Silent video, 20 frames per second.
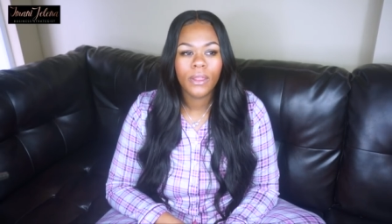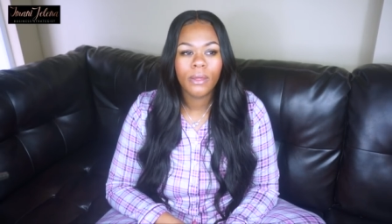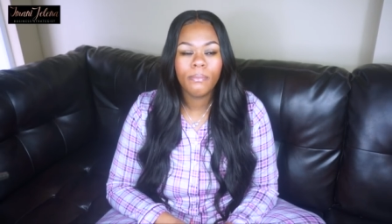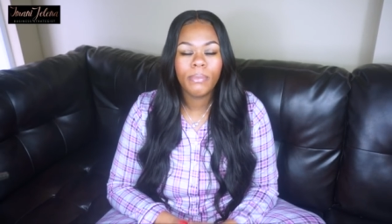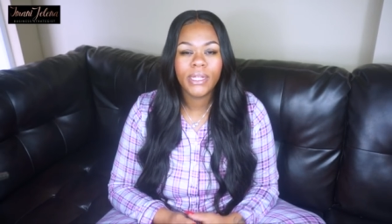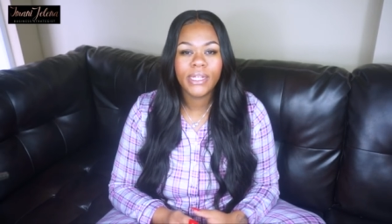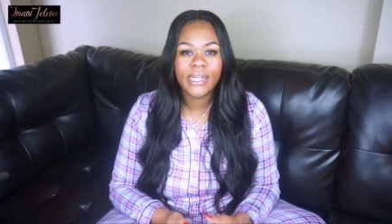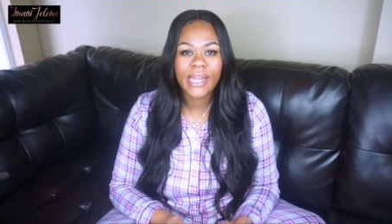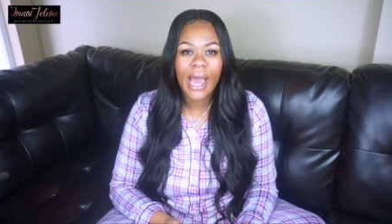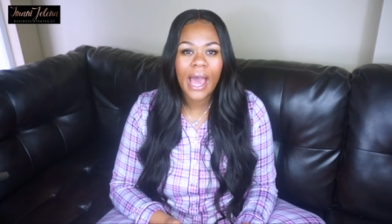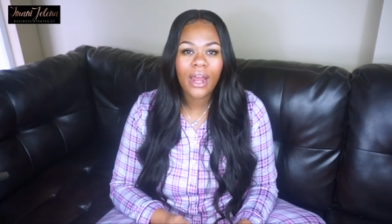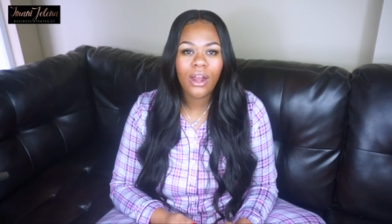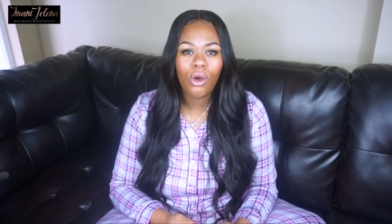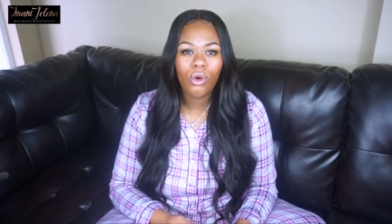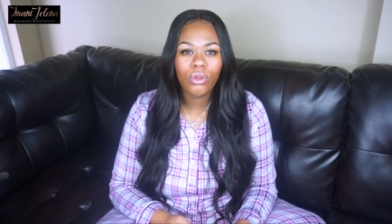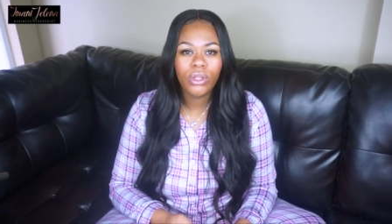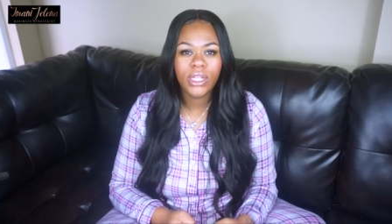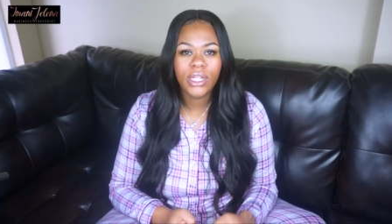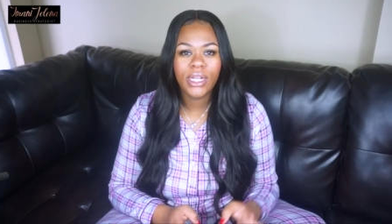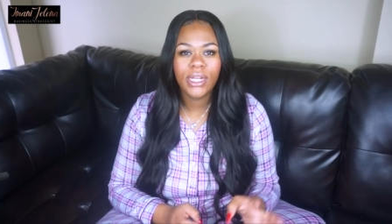But not
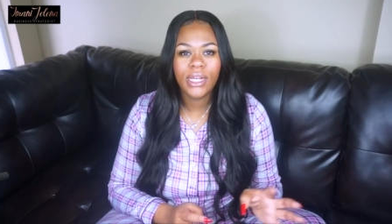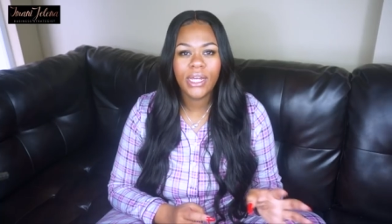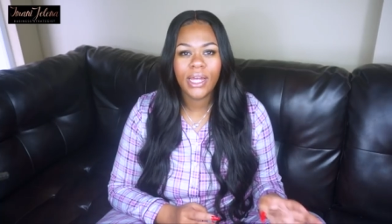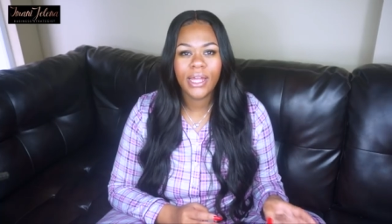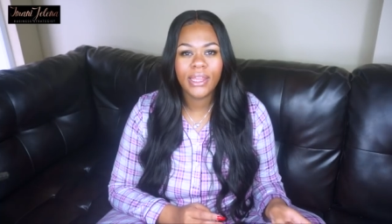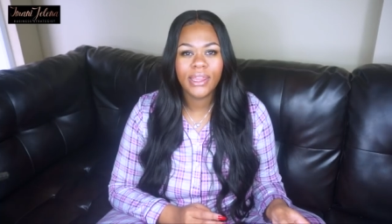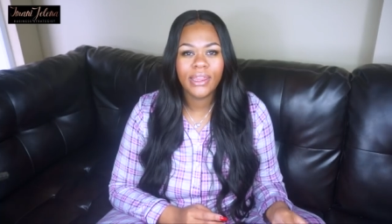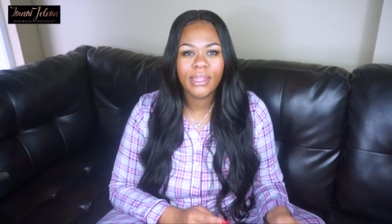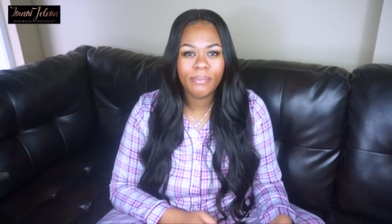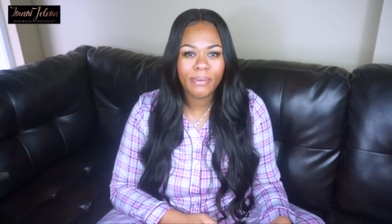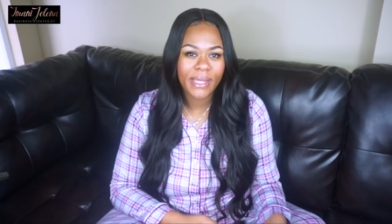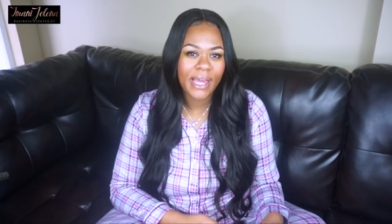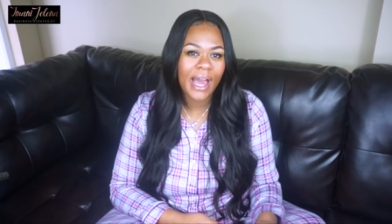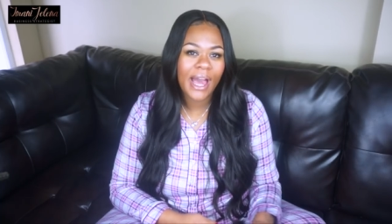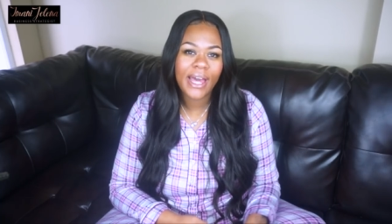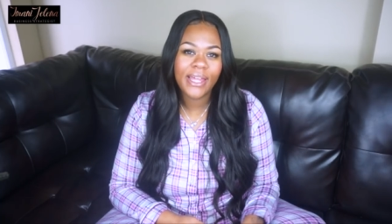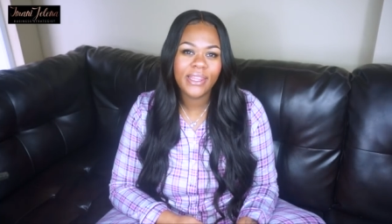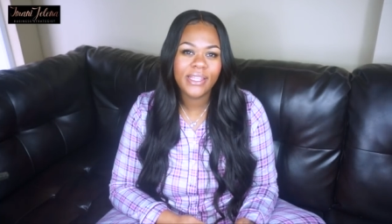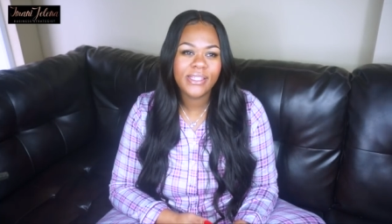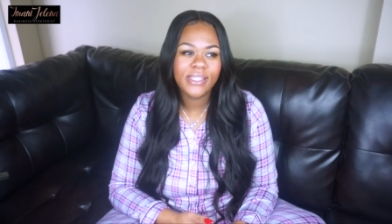only the
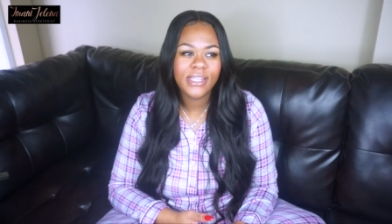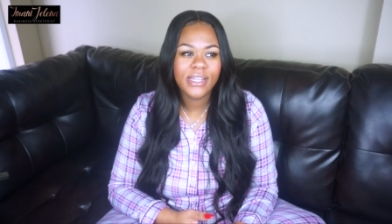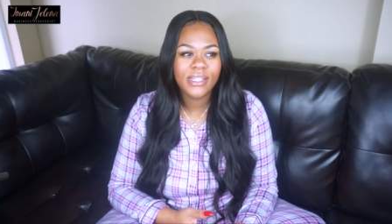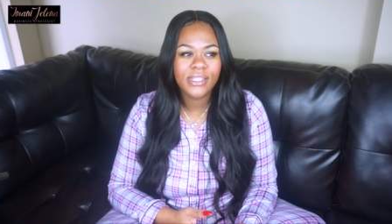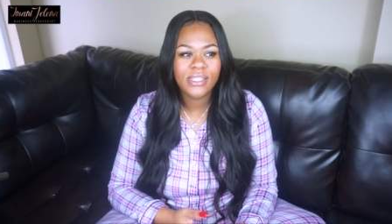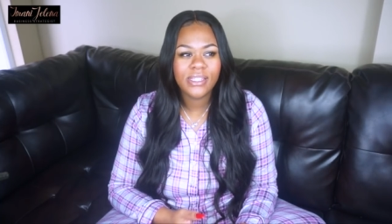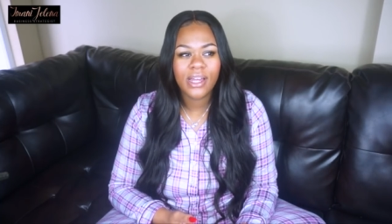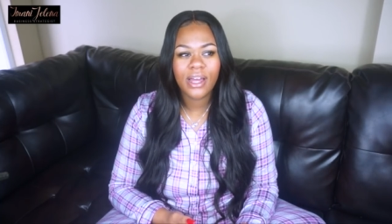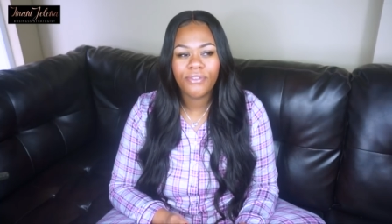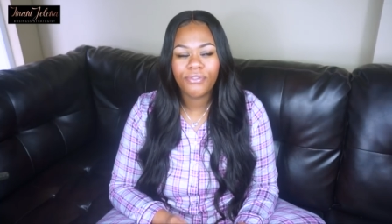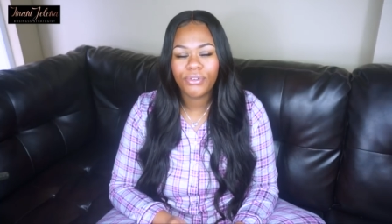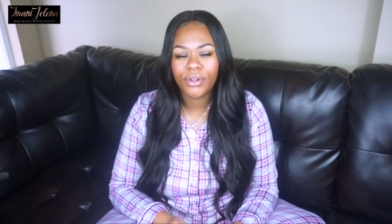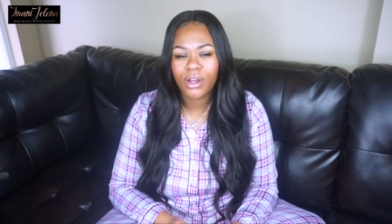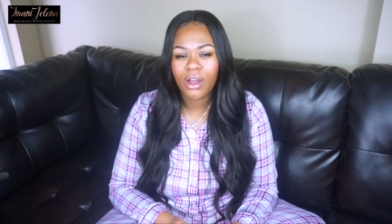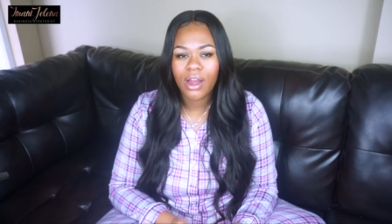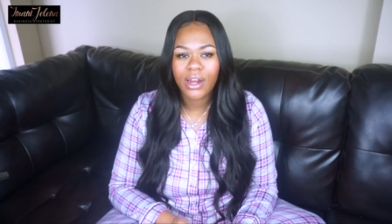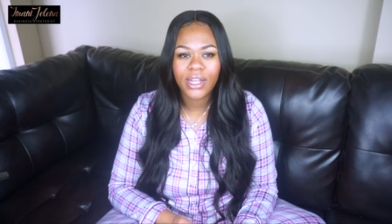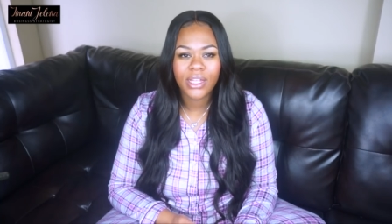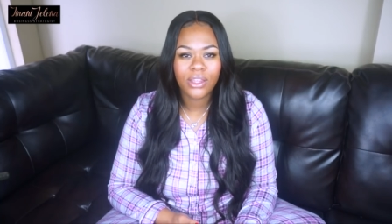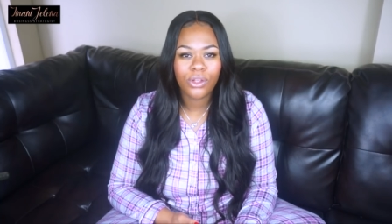behind the scenes stuff
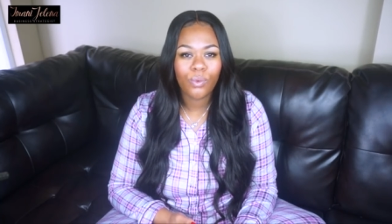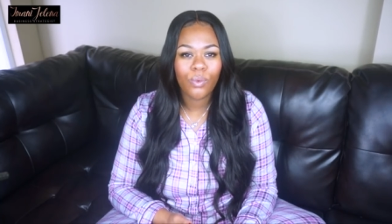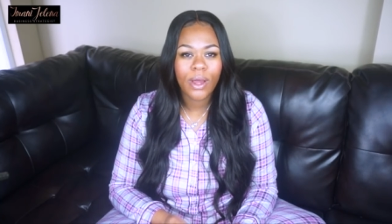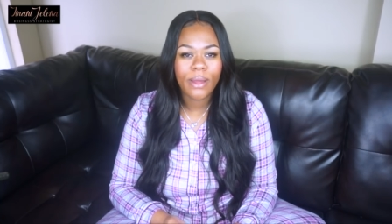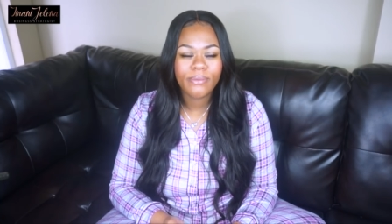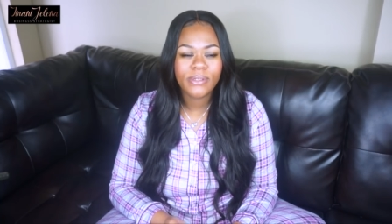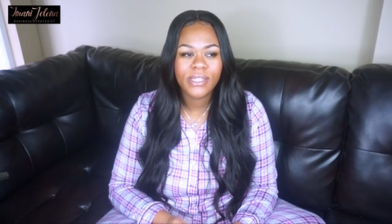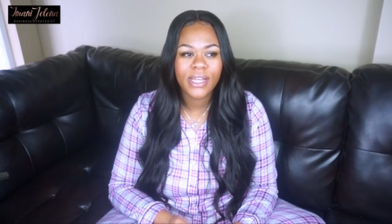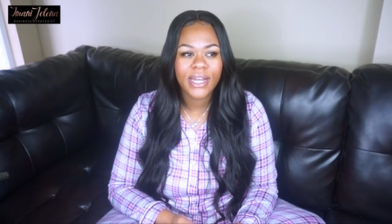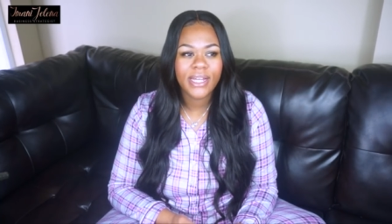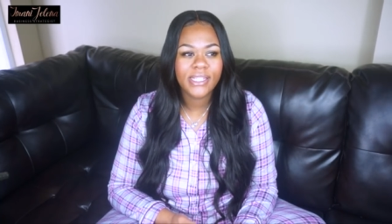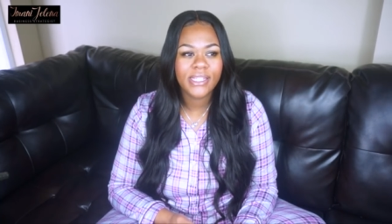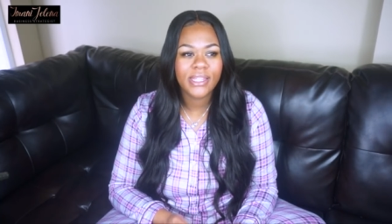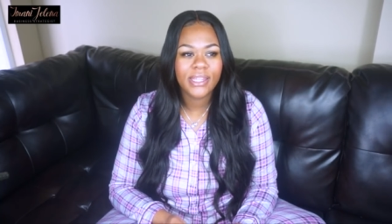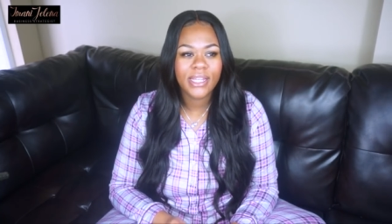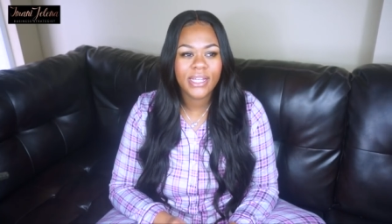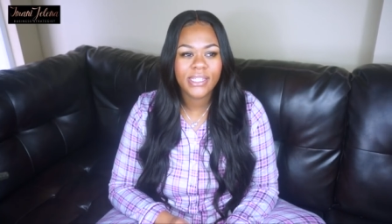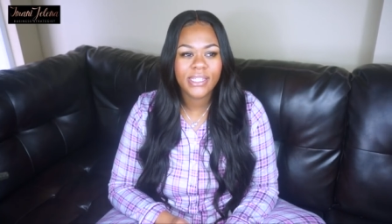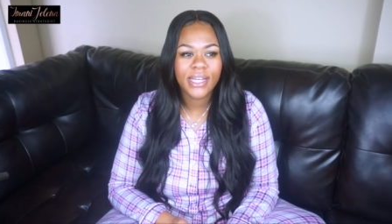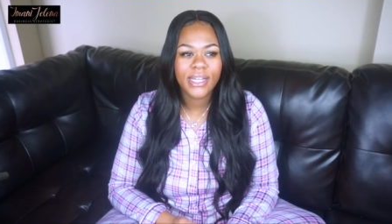regarding the websites and
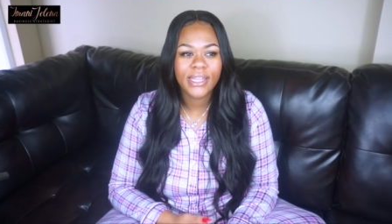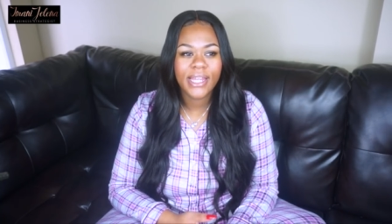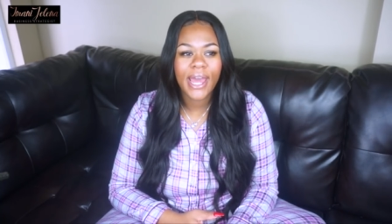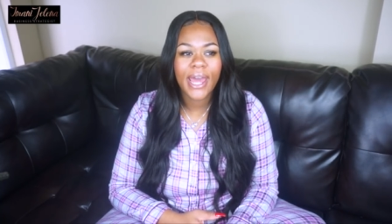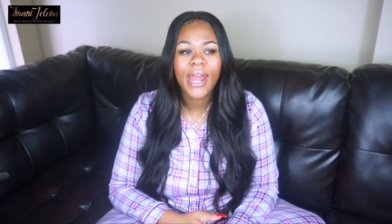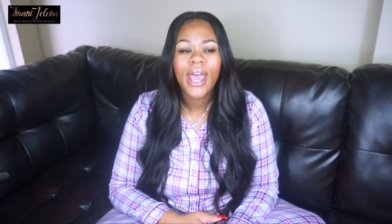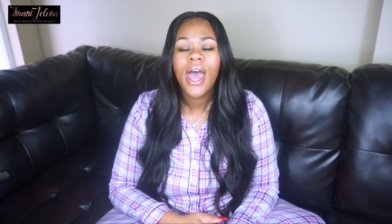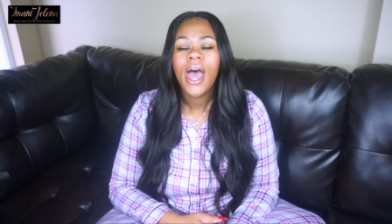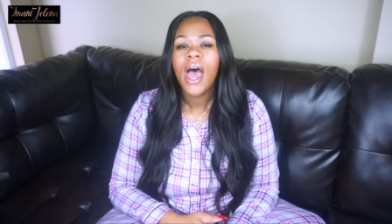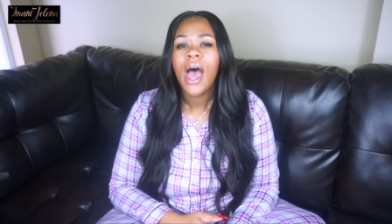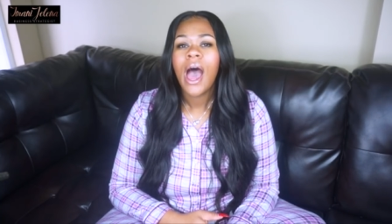things like that,